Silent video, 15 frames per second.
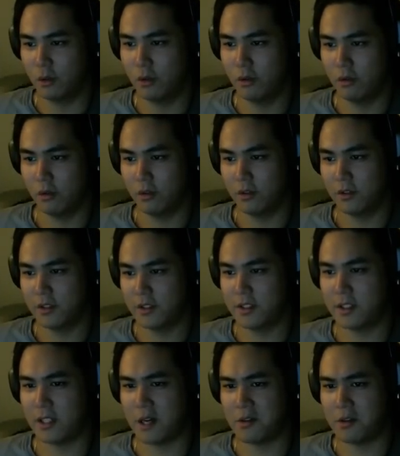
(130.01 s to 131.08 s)
sound
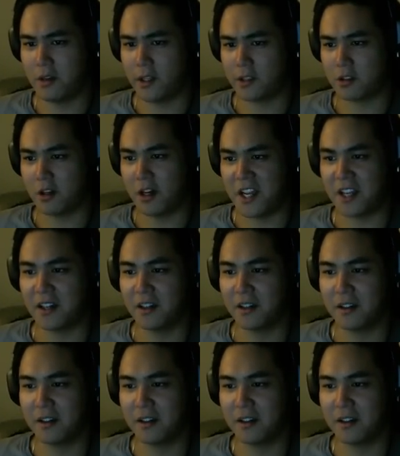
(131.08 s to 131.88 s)
sounded electronic.